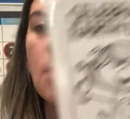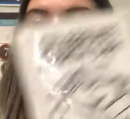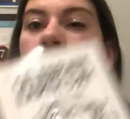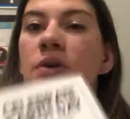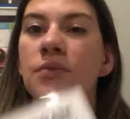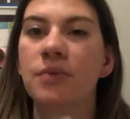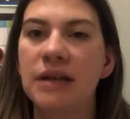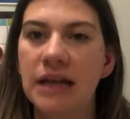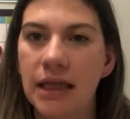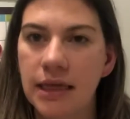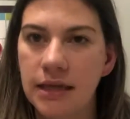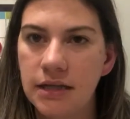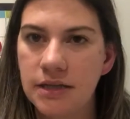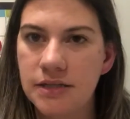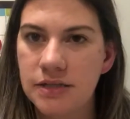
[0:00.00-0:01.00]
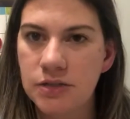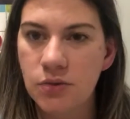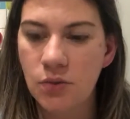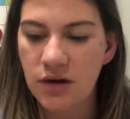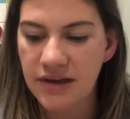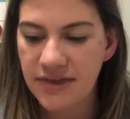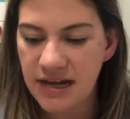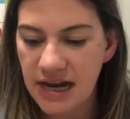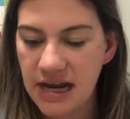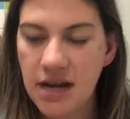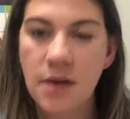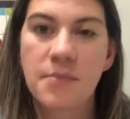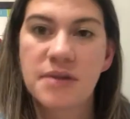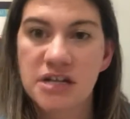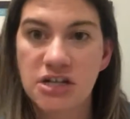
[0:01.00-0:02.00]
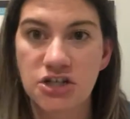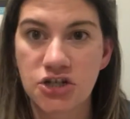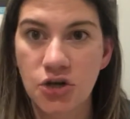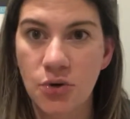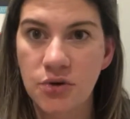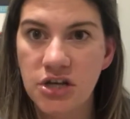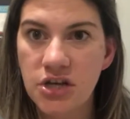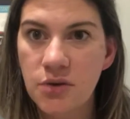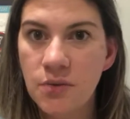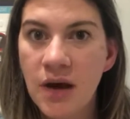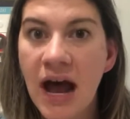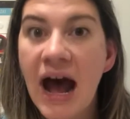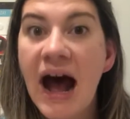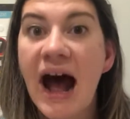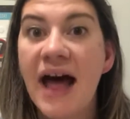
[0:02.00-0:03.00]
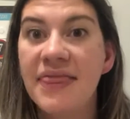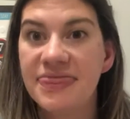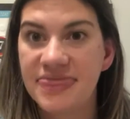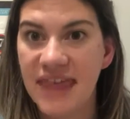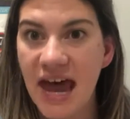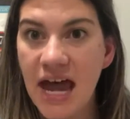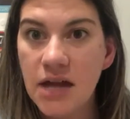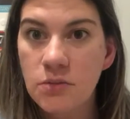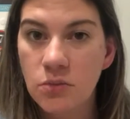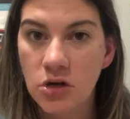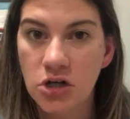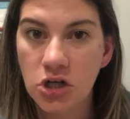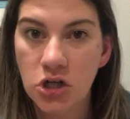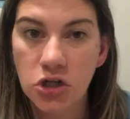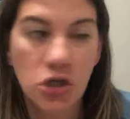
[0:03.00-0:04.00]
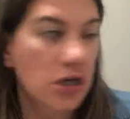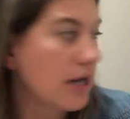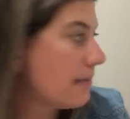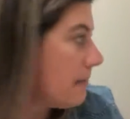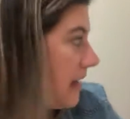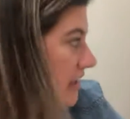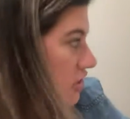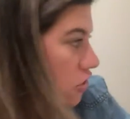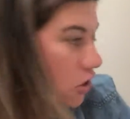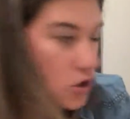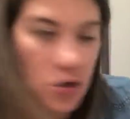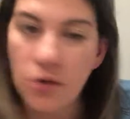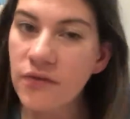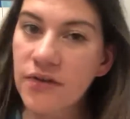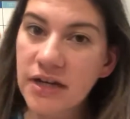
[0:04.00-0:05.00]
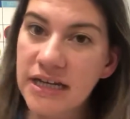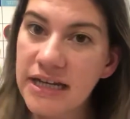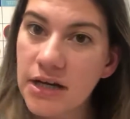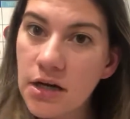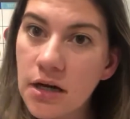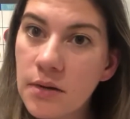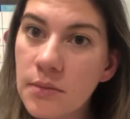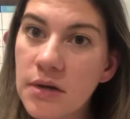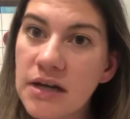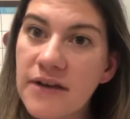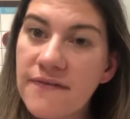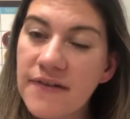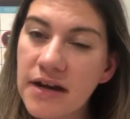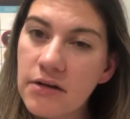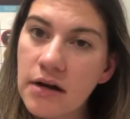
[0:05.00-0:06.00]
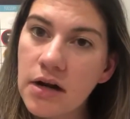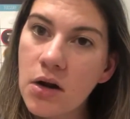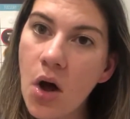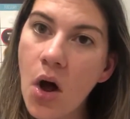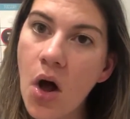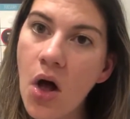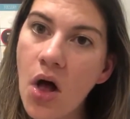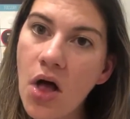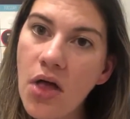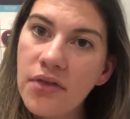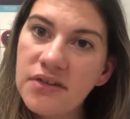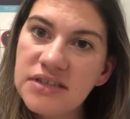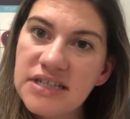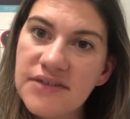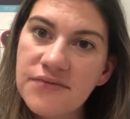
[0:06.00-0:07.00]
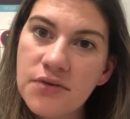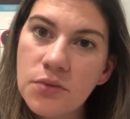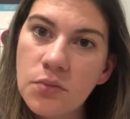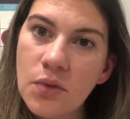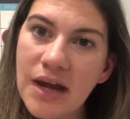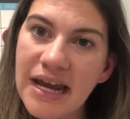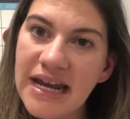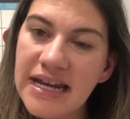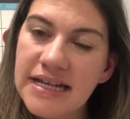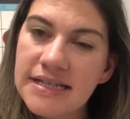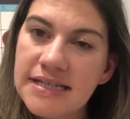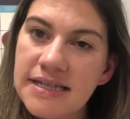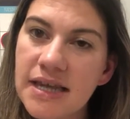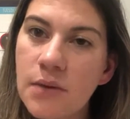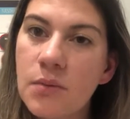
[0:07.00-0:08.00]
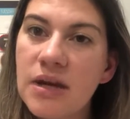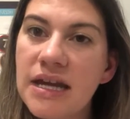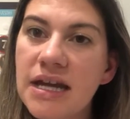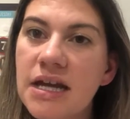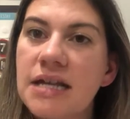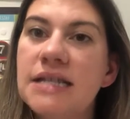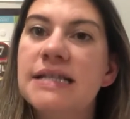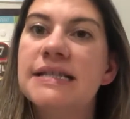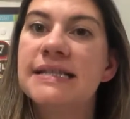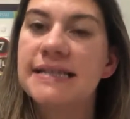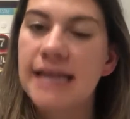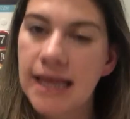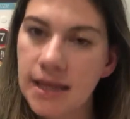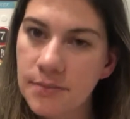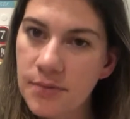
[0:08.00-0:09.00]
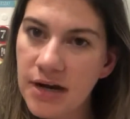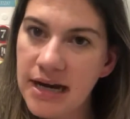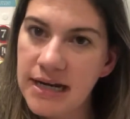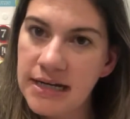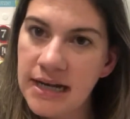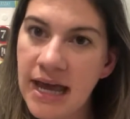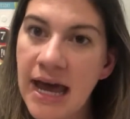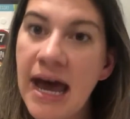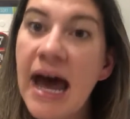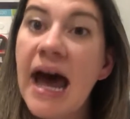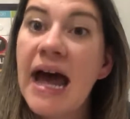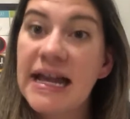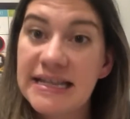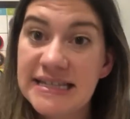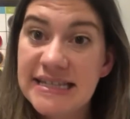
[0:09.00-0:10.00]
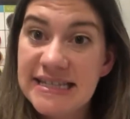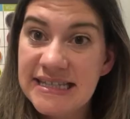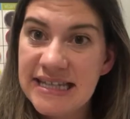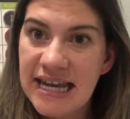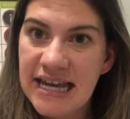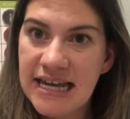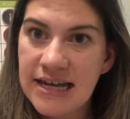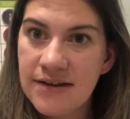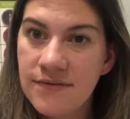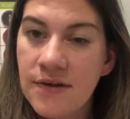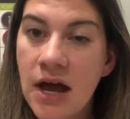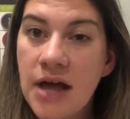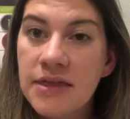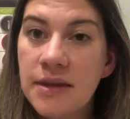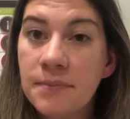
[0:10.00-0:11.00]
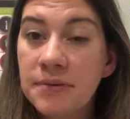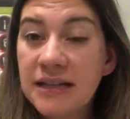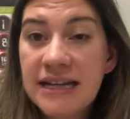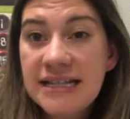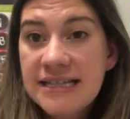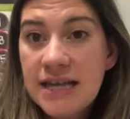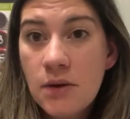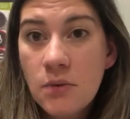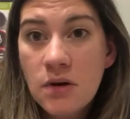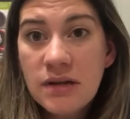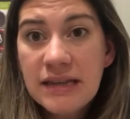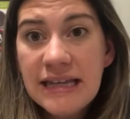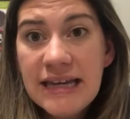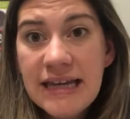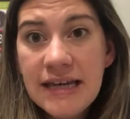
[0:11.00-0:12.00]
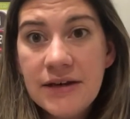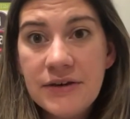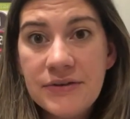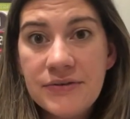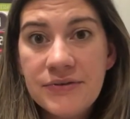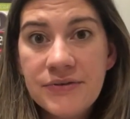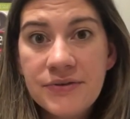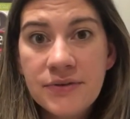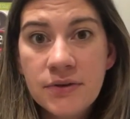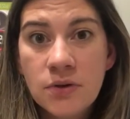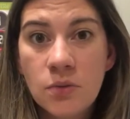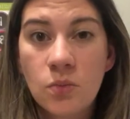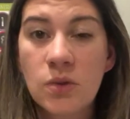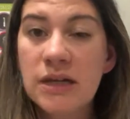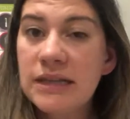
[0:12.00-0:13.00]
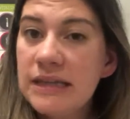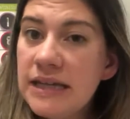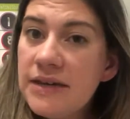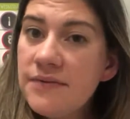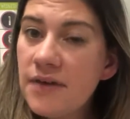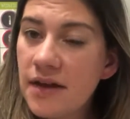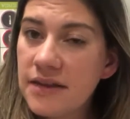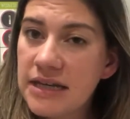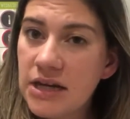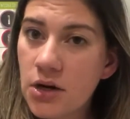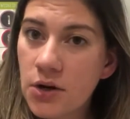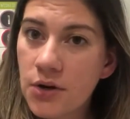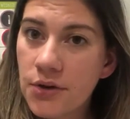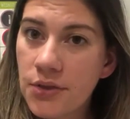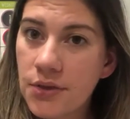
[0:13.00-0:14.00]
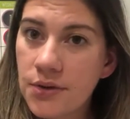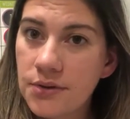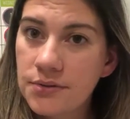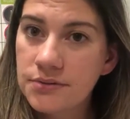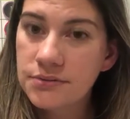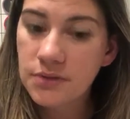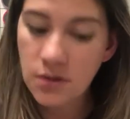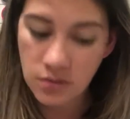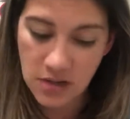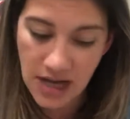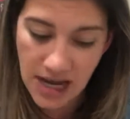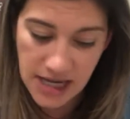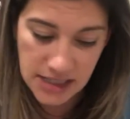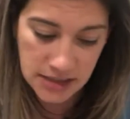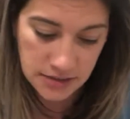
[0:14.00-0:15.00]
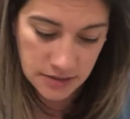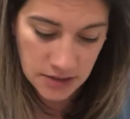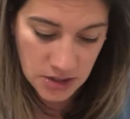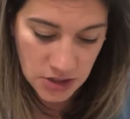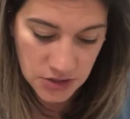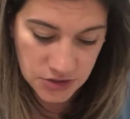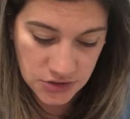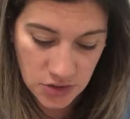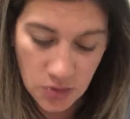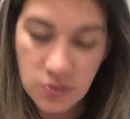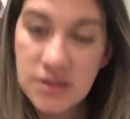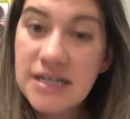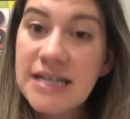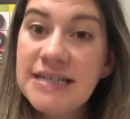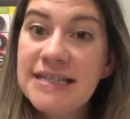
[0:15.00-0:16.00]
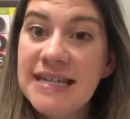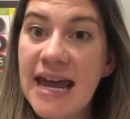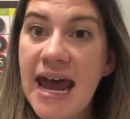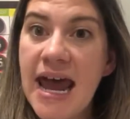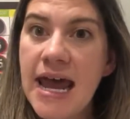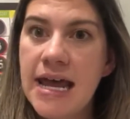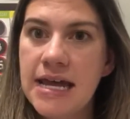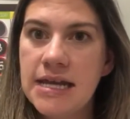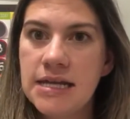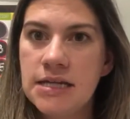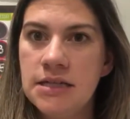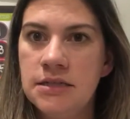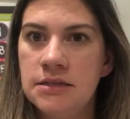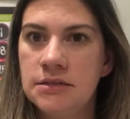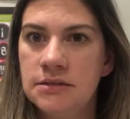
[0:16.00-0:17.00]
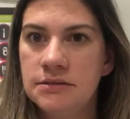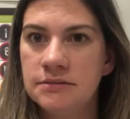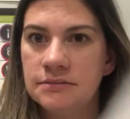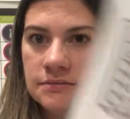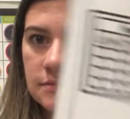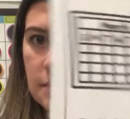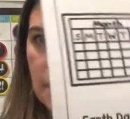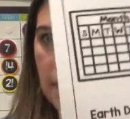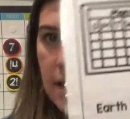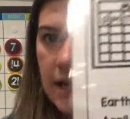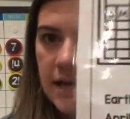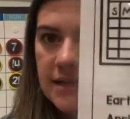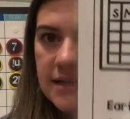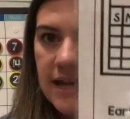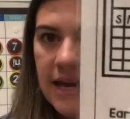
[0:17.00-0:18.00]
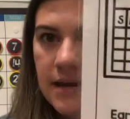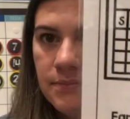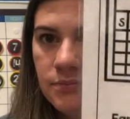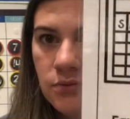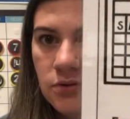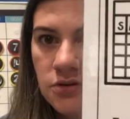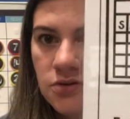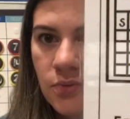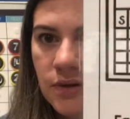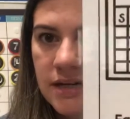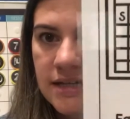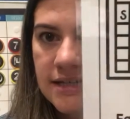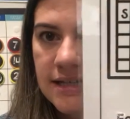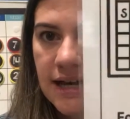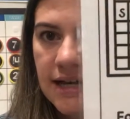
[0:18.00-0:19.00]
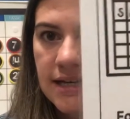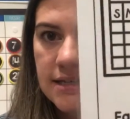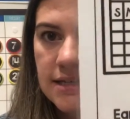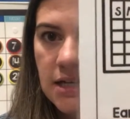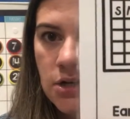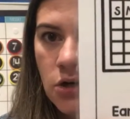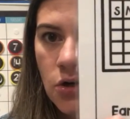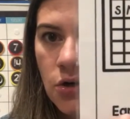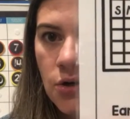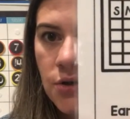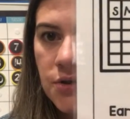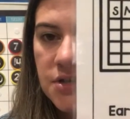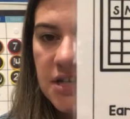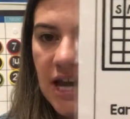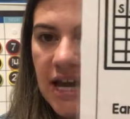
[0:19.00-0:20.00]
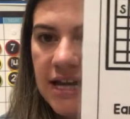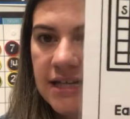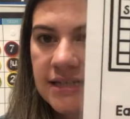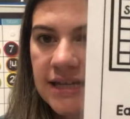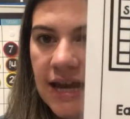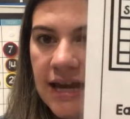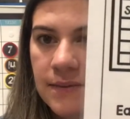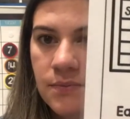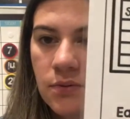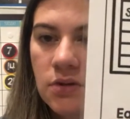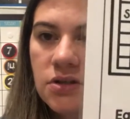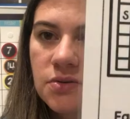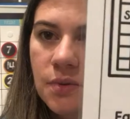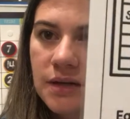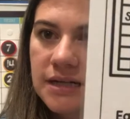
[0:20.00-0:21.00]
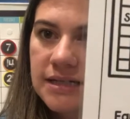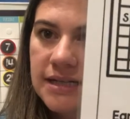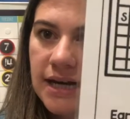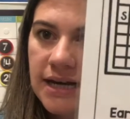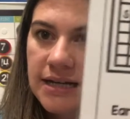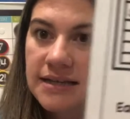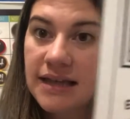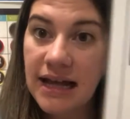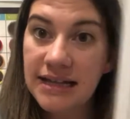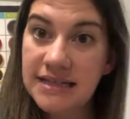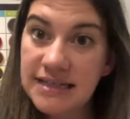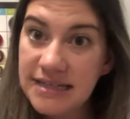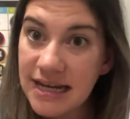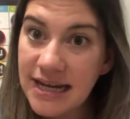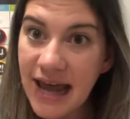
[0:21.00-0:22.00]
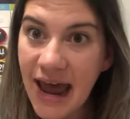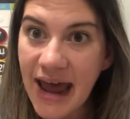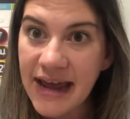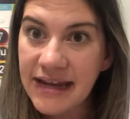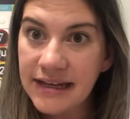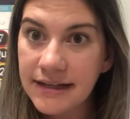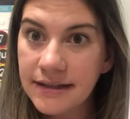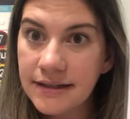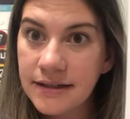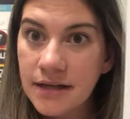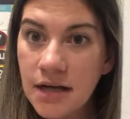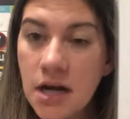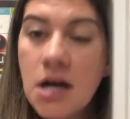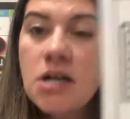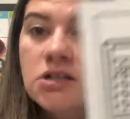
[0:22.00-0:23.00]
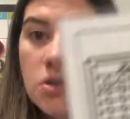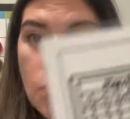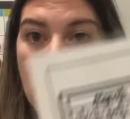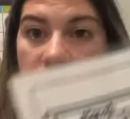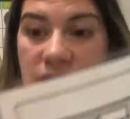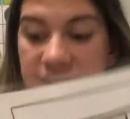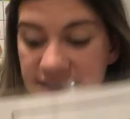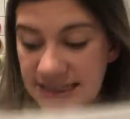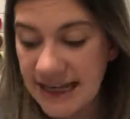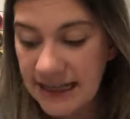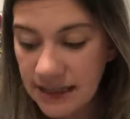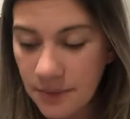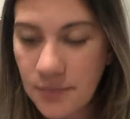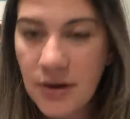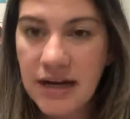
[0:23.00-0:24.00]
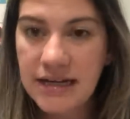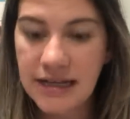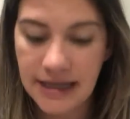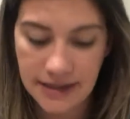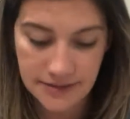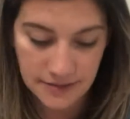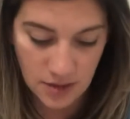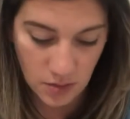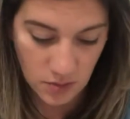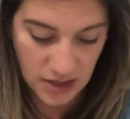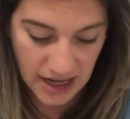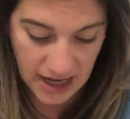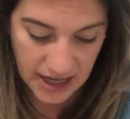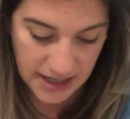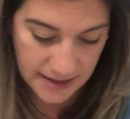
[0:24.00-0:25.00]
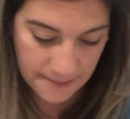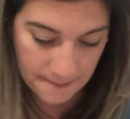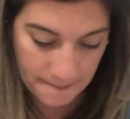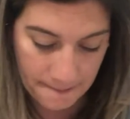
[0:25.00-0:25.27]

We're going to read a little story that I am going to show you, and then we're going to look at my chart over here, and we're going to figure out all the different ways that we can celebrate and save the place that we live. We live on the earth, okay? So today is April 22nd, and Earth Day is April 22nd. That's today. So we're going to celebrate it, okay?